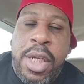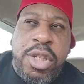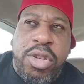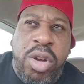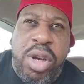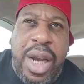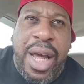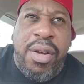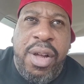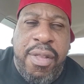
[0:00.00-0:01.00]
So don't
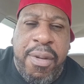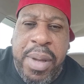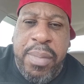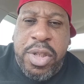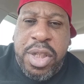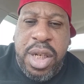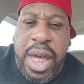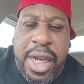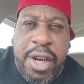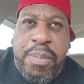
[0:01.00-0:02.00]
allow other people's
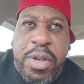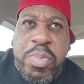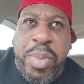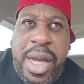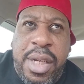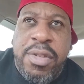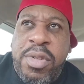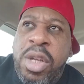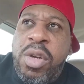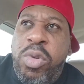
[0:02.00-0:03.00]
negative perspectives,
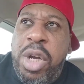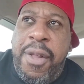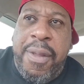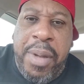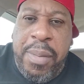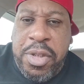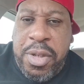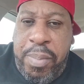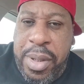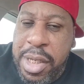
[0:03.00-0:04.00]
what other people's
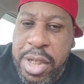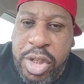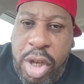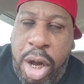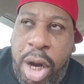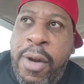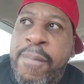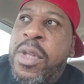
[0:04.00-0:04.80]
opinions are.